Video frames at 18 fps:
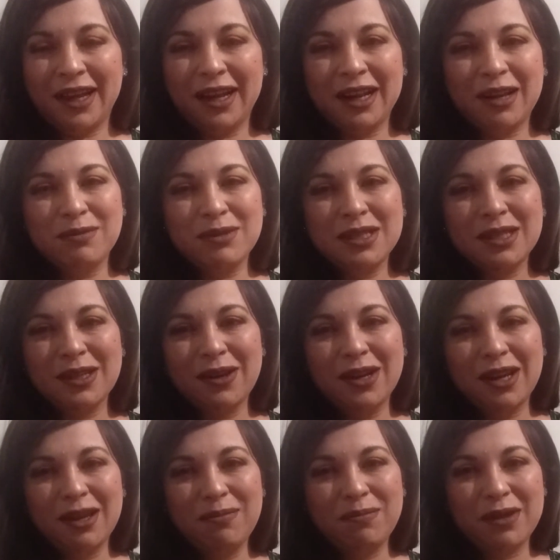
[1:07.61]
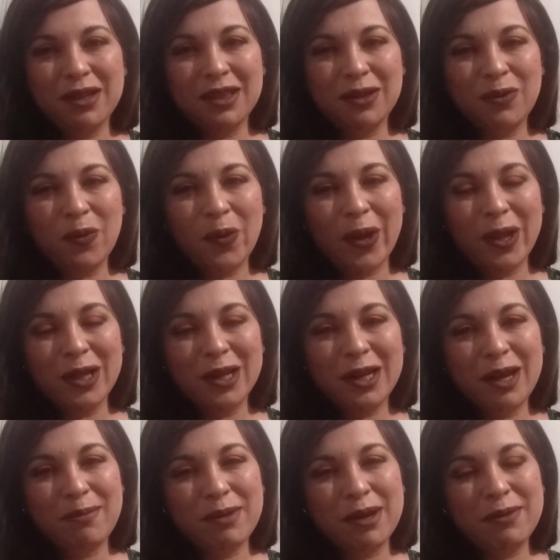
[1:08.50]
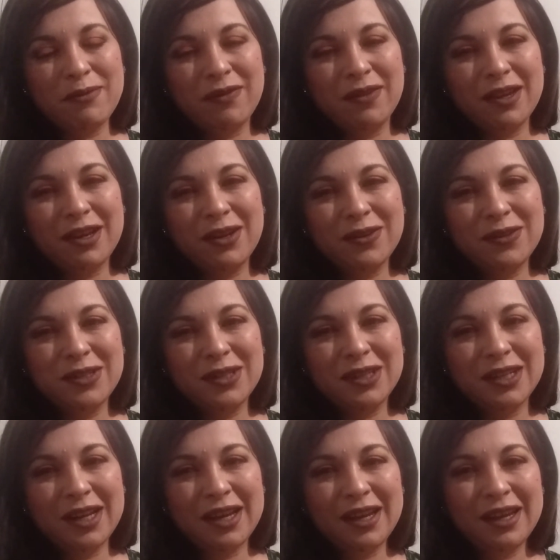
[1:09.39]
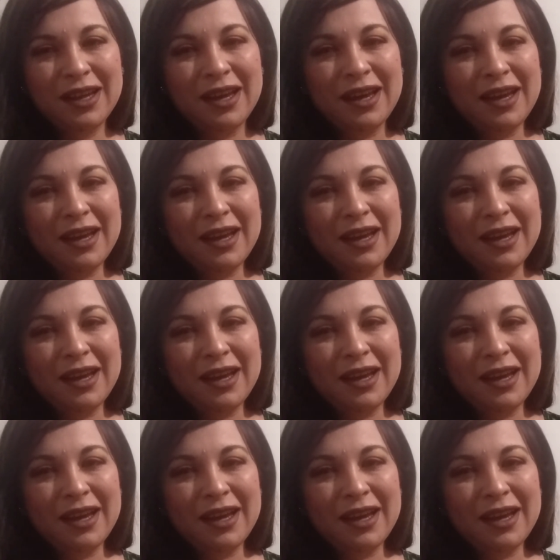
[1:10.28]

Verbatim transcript: And I'm sorry about the quality of my video today.